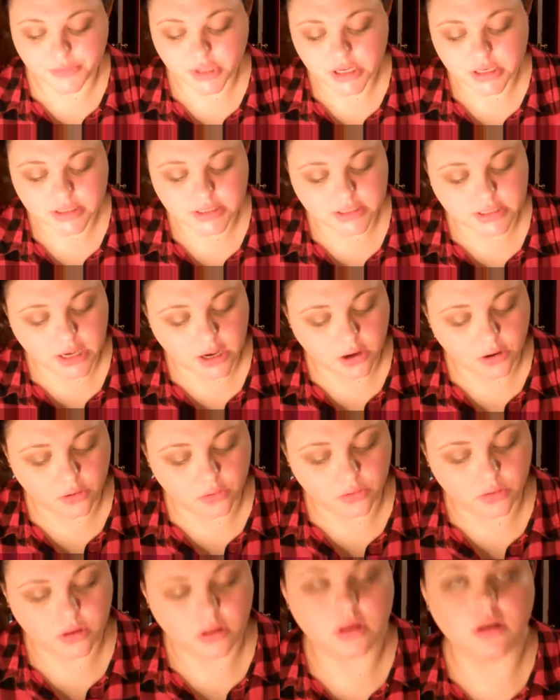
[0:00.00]

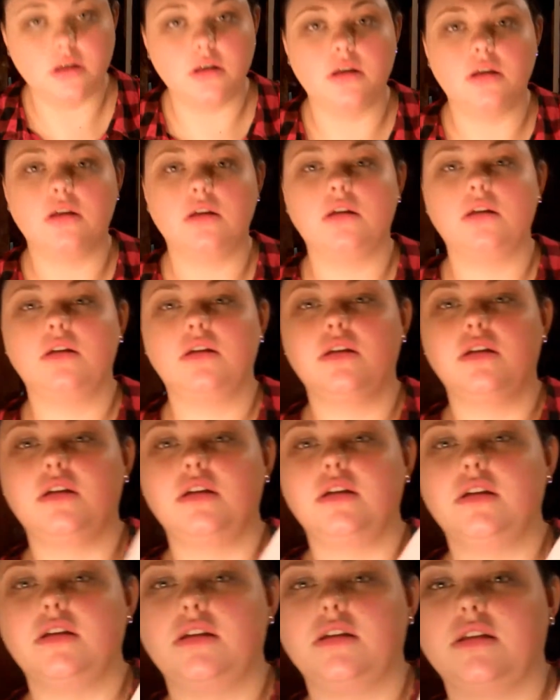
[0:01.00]
so
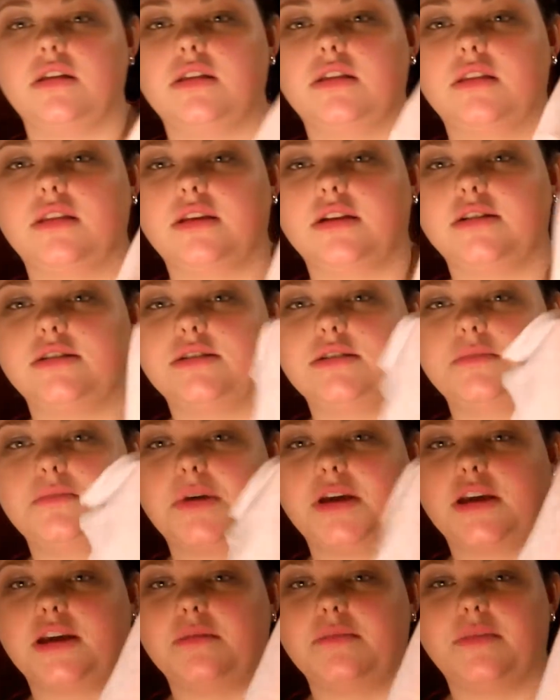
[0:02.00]
there's the
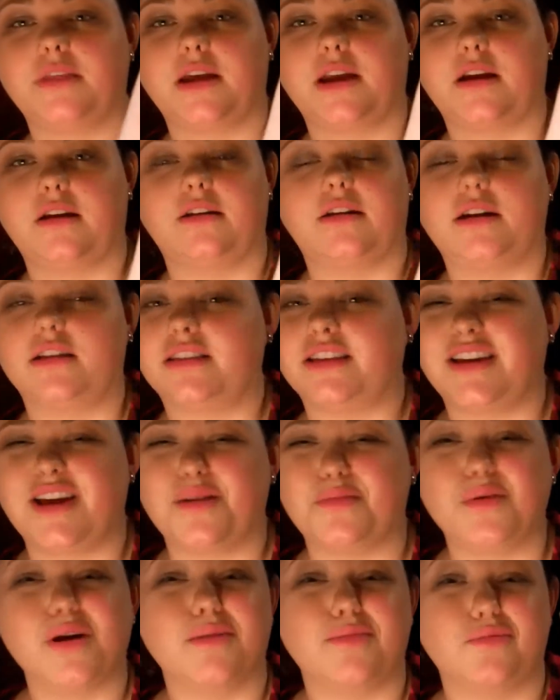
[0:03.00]
makeup there and I think y'all
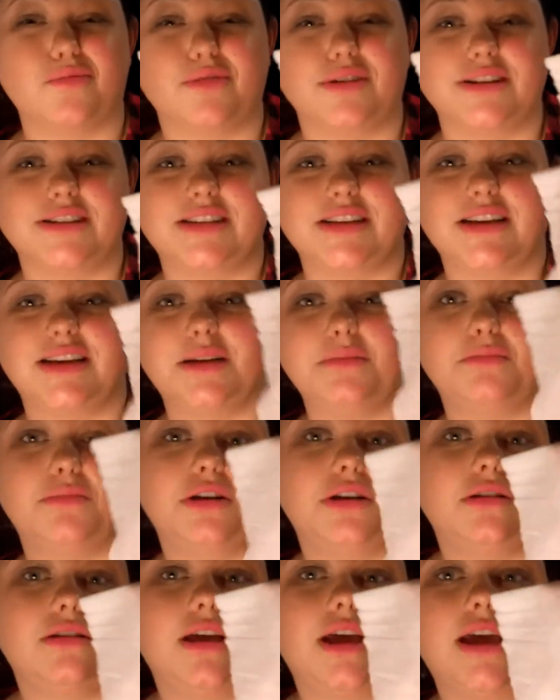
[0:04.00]
probably want to see it,
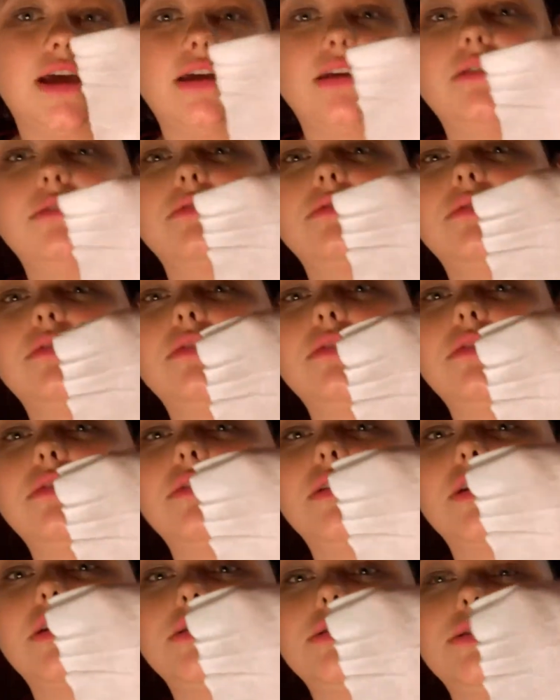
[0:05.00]
but hey,
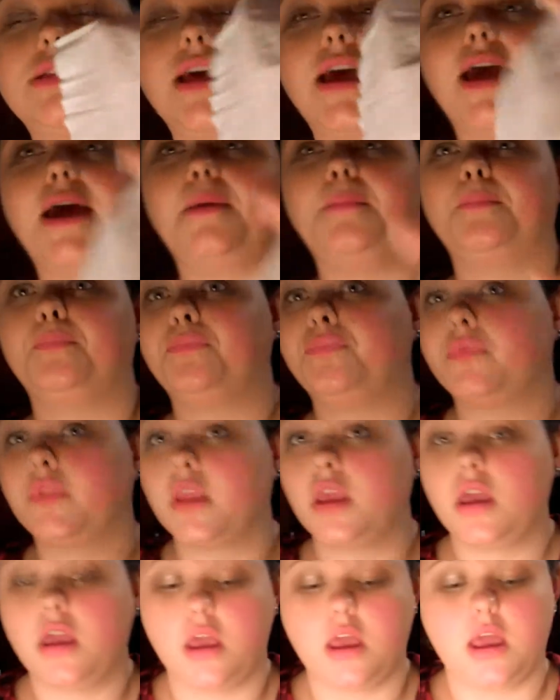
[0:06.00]
there's that.
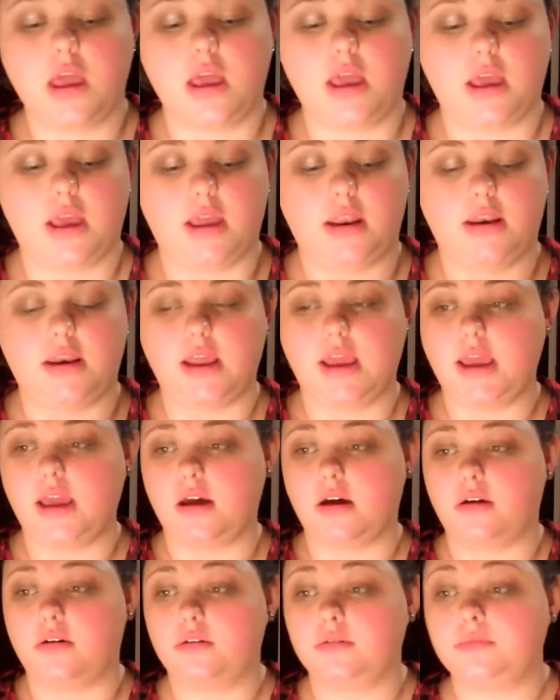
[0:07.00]
And
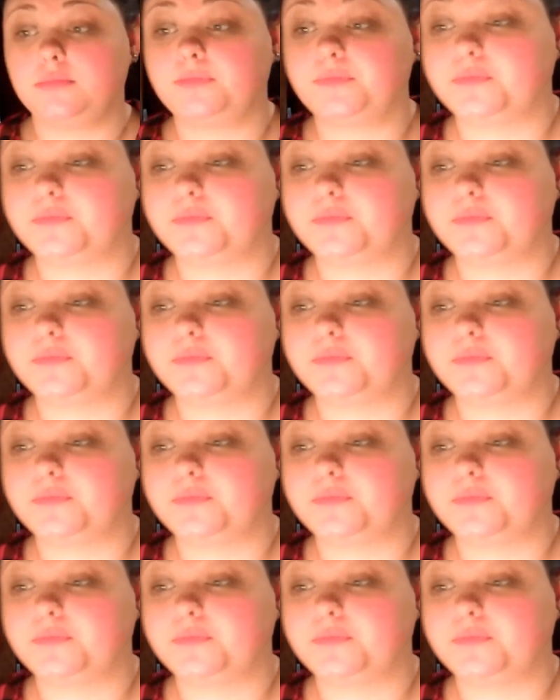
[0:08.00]
now,